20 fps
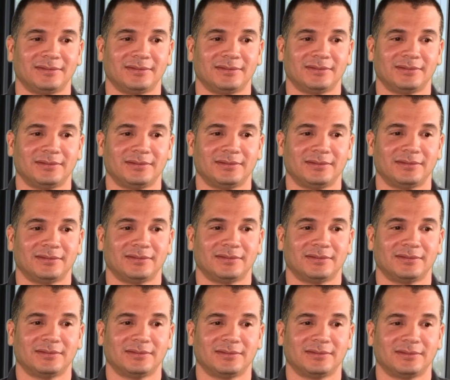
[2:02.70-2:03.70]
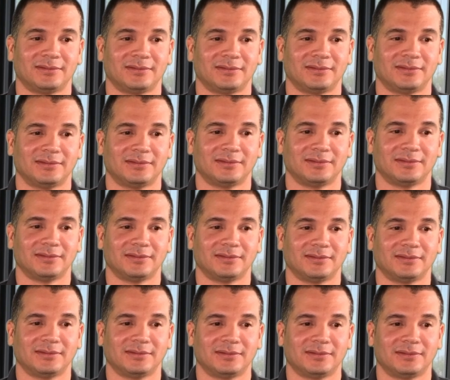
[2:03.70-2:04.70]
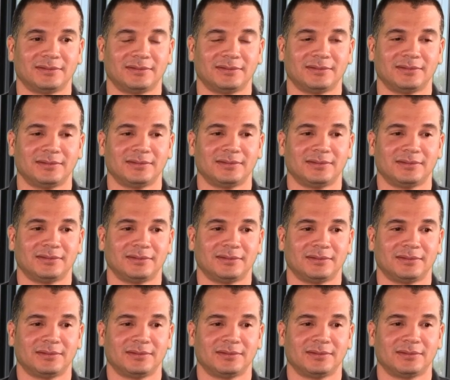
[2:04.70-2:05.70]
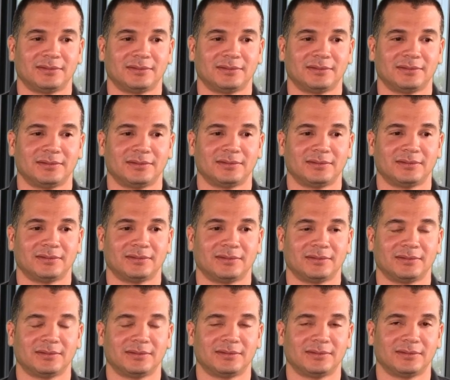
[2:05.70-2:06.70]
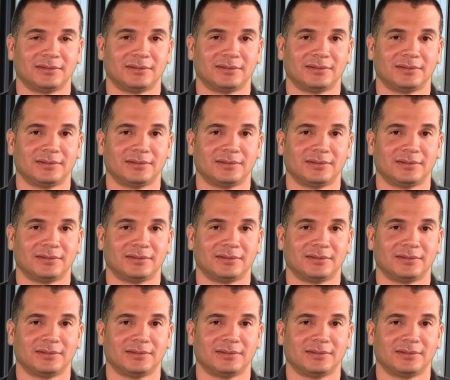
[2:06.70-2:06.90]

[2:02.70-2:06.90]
(not speaking)